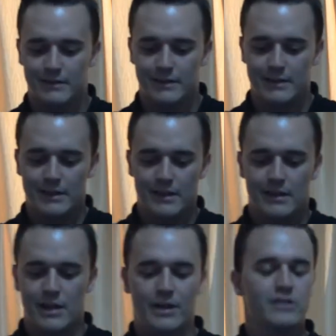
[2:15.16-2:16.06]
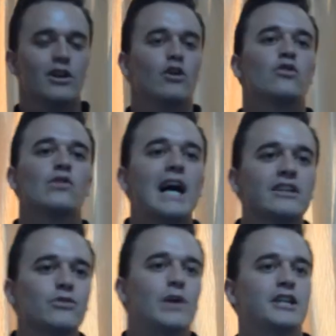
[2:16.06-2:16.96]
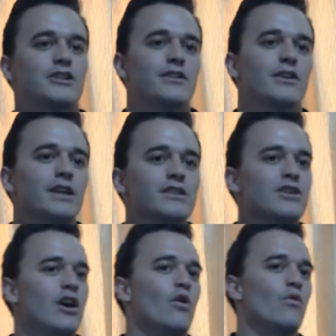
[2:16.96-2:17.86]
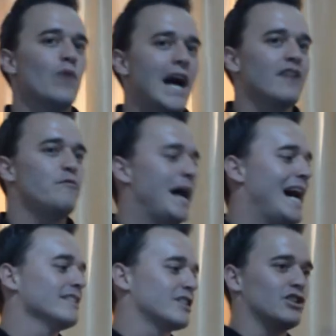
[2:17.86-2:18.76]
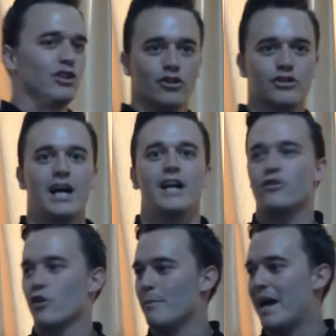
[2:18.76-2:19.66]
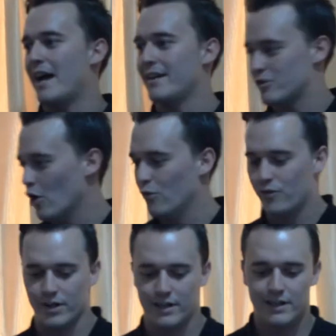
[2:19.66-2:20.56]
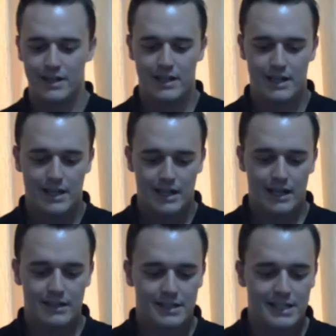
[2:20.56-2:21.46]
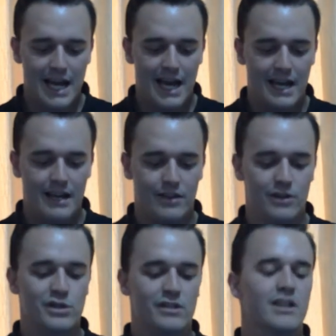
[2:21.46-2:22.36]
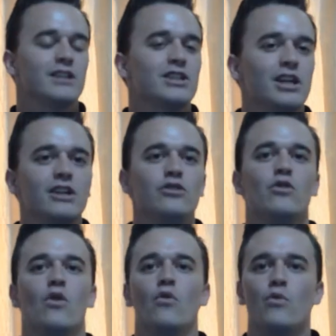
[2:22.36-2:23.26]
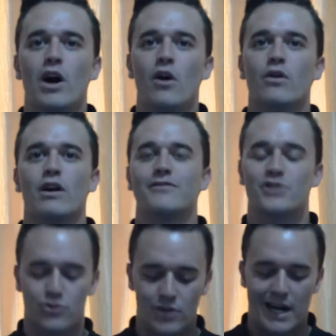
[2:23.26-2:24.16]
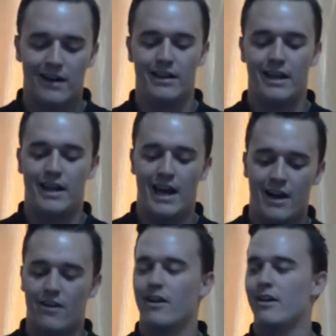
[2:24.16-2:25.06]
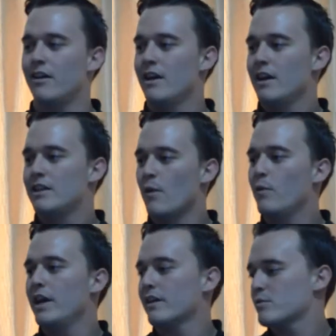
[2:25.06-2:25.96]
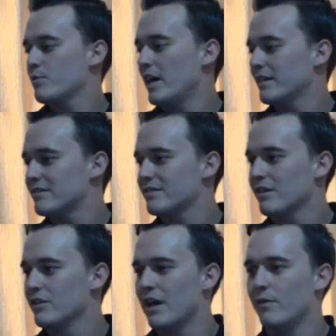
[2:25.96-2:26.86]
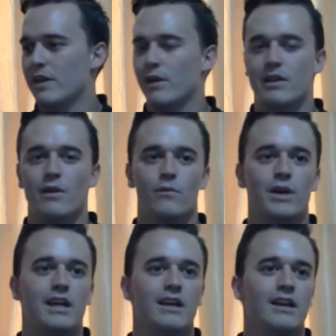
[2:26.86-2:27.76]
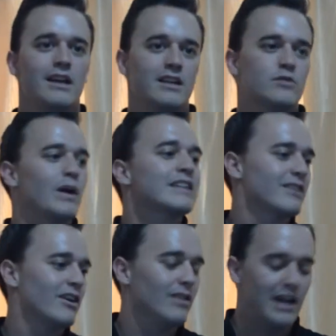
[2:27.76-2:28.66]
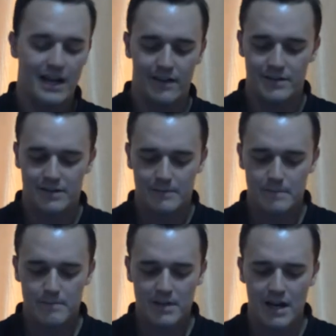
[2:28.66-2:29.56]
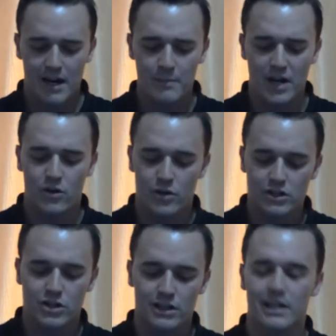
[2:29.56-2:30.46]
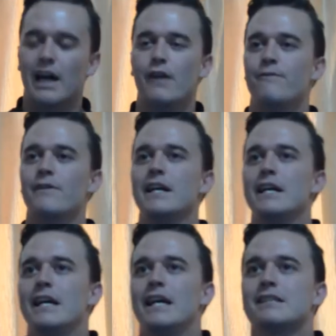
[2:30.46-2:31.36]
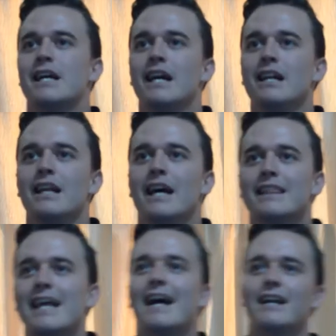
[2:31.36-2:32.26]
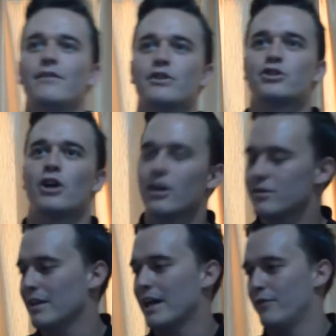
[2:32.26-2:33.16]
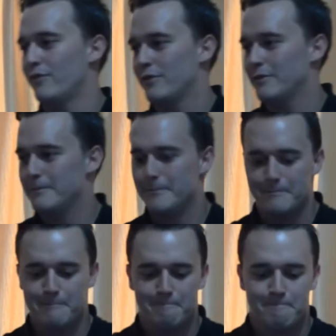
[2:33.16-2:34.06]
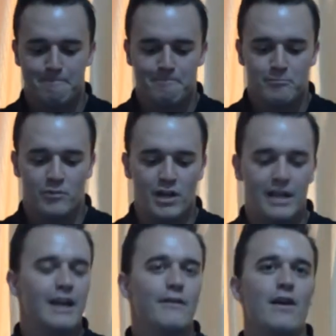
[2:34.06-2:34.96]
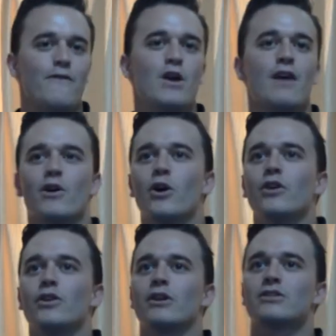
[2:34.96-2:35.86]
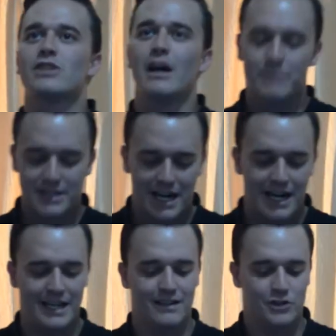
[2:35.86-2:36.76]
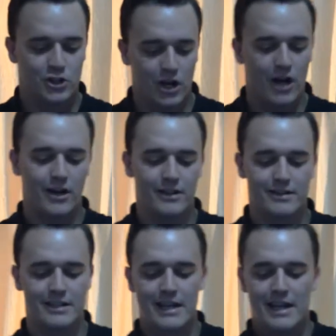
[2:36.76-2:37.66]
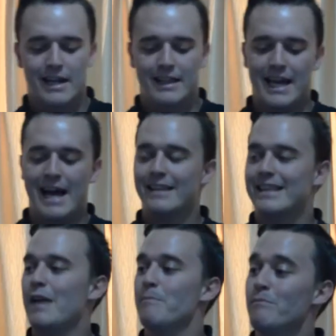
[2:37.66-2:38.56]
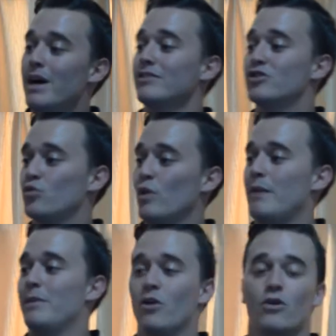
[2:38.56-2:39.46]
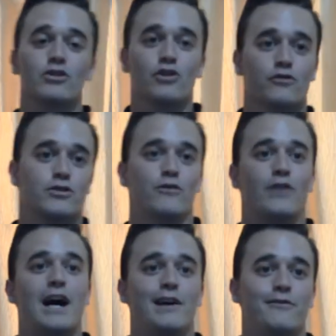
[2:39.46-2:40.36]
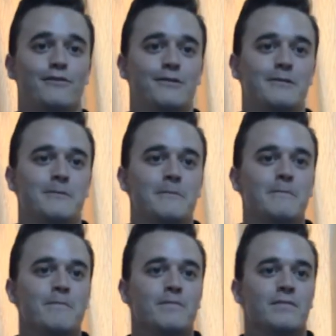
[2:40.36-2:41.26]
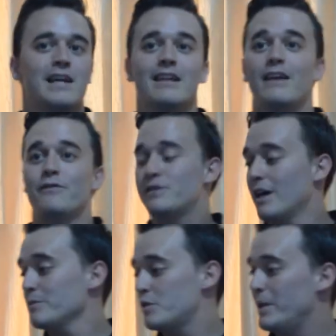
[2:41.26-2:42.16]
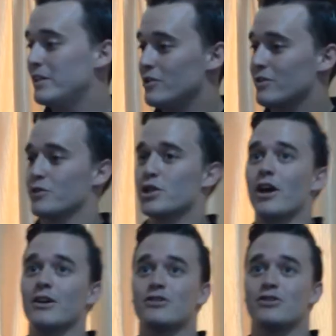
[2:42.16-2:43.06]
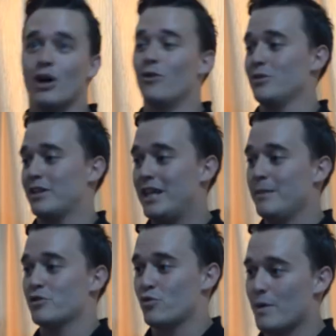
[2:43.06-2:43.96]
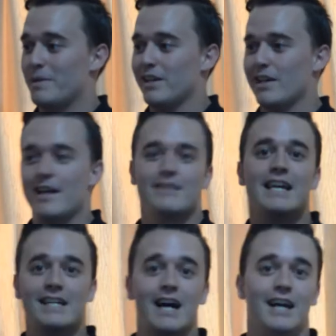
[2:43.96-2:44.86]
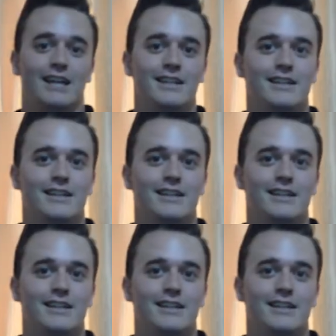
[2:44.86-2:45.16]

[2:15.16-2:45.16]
Mm. There is no graduation. There is no rite of passage and you're done. You're a man. It's over. Instead, there's this continual road of trial and error that we express, or that, that, that we express in our lives. Um, a Christian life is kind of like that of a shark's life. Mm. Meaning, if you ever heard, there are some kind of sharks that they must swim in order to survive. Mm. That if some species of sharks don't keep swimming, they die.